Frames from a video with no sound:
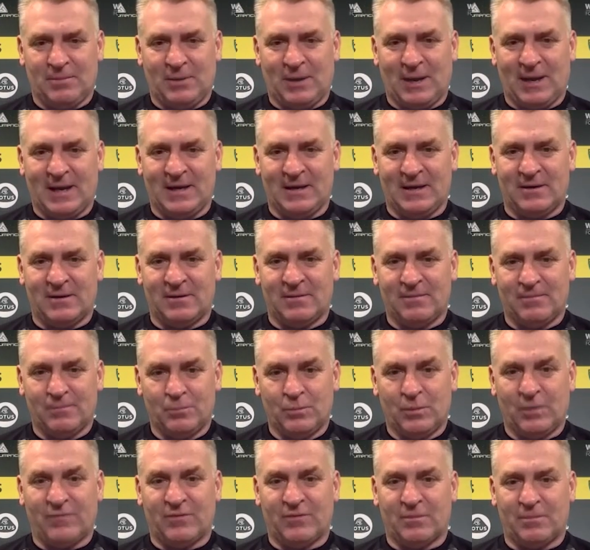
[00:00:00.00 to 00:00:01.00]
played
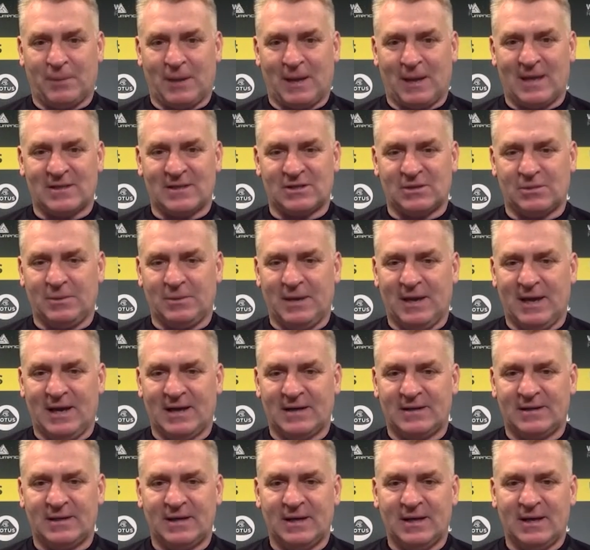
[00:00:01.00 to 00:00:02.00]
with the players that we had,